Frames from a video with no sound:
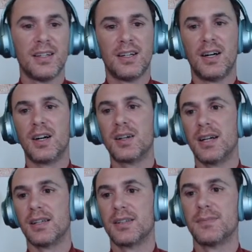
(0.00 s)
All
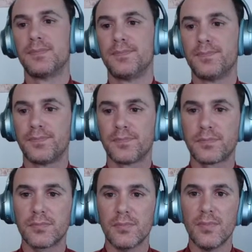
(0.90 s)
right.
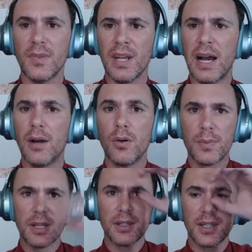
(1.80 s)
I will
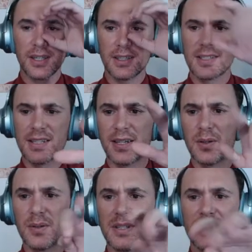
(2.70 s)
be looking to see
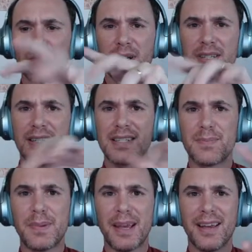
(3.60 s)
who is
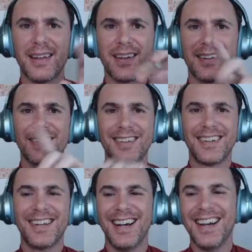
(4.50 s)
participating.
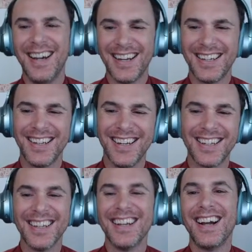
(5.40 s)

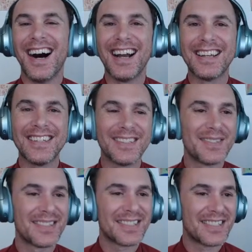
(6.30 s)
I need you
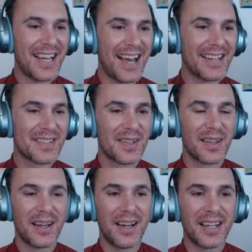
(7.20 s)
to chat so
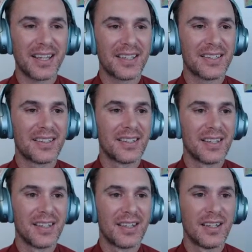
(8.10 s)
that I can
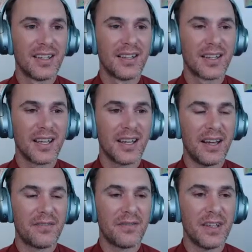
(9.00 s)

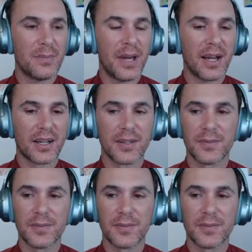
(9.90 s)
have feedback.